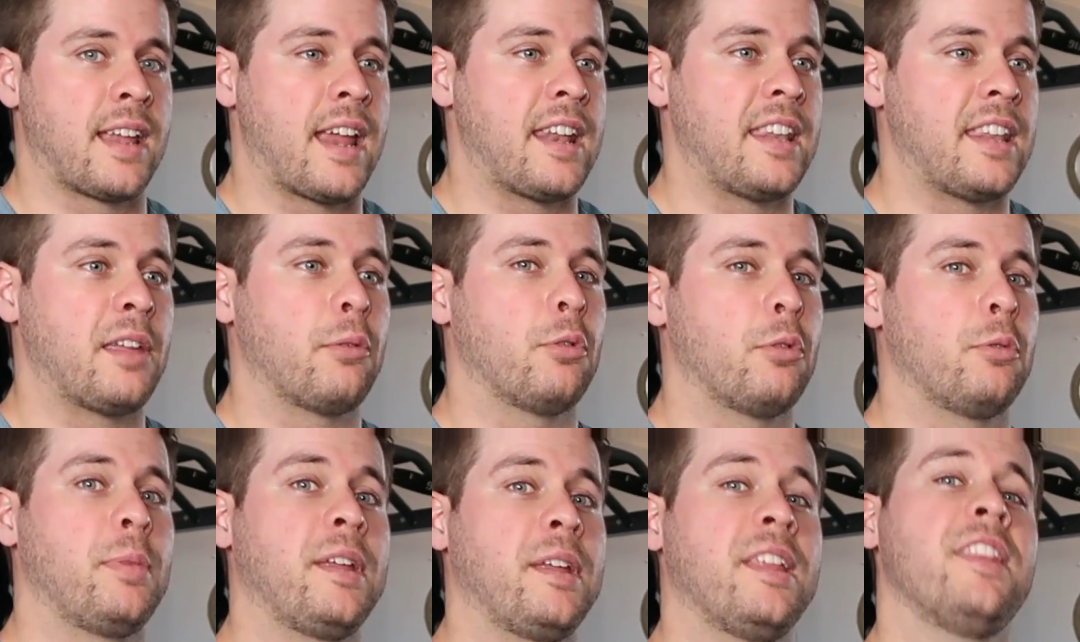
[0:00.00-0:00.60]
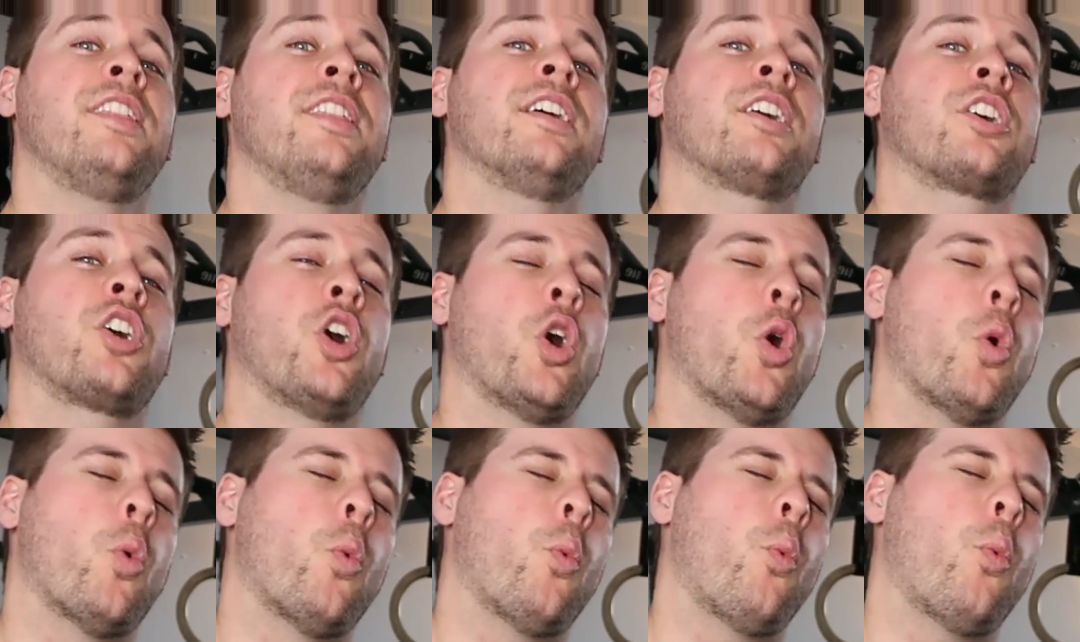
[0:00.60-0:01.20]
and they would be the
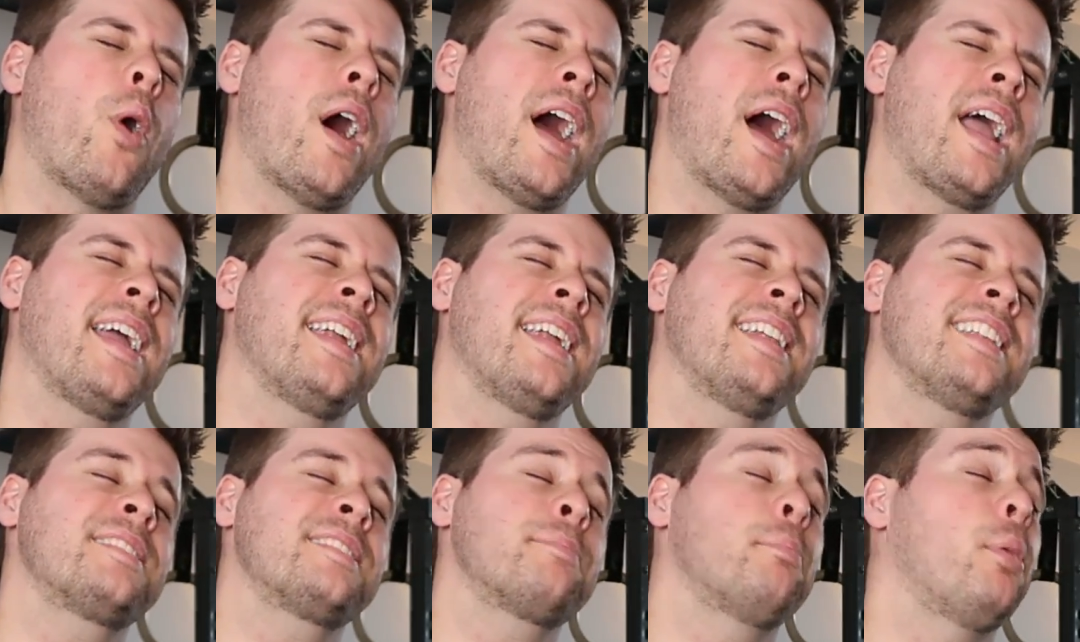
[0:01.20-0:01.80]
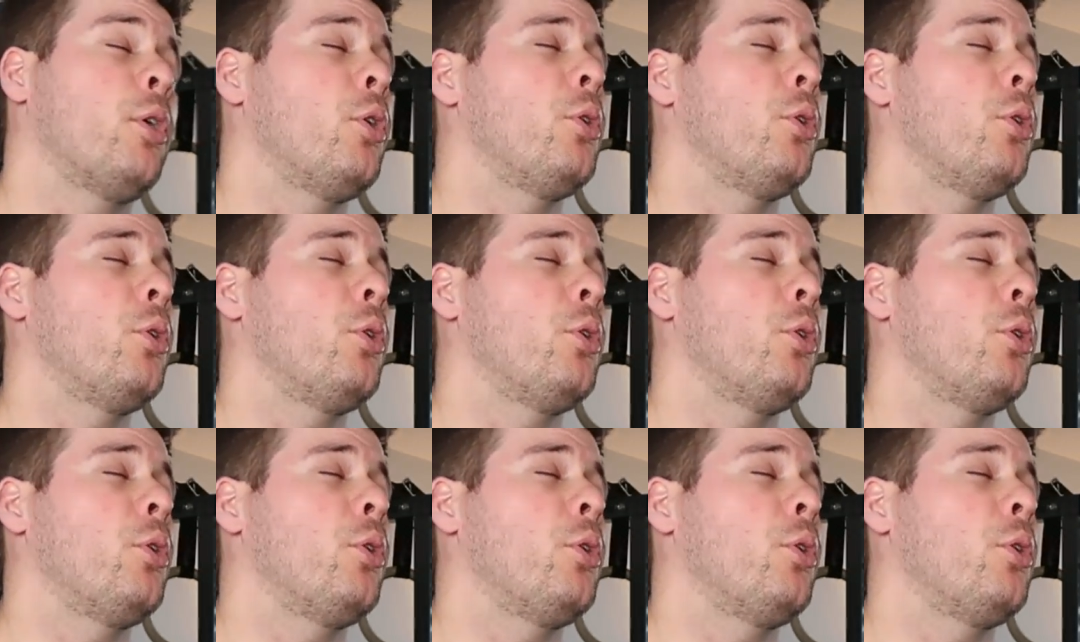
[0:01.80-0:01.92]
quietest